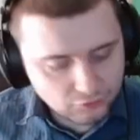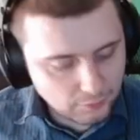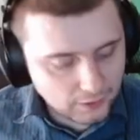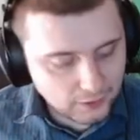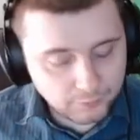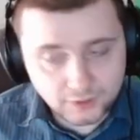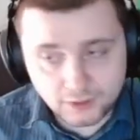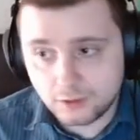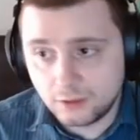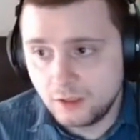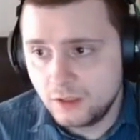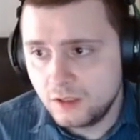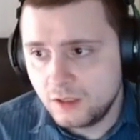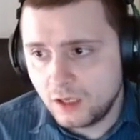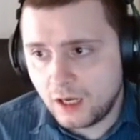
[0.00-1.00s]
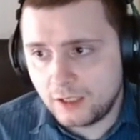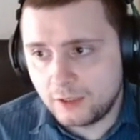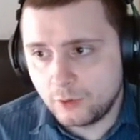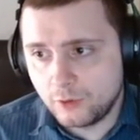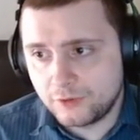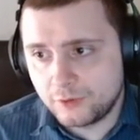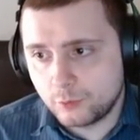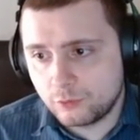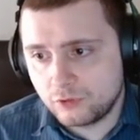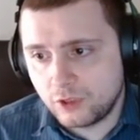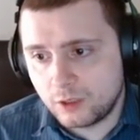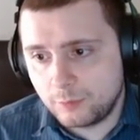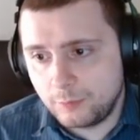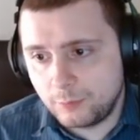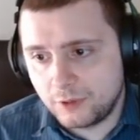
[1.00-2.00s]
my opinion. I know that there was a
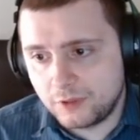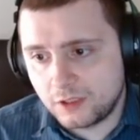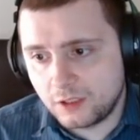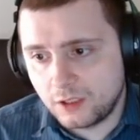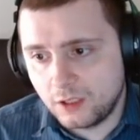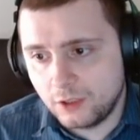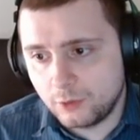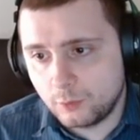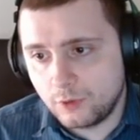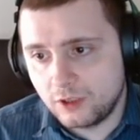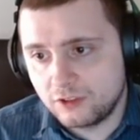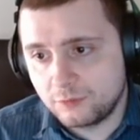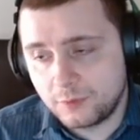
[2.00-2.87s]
lot of people that said otherwise,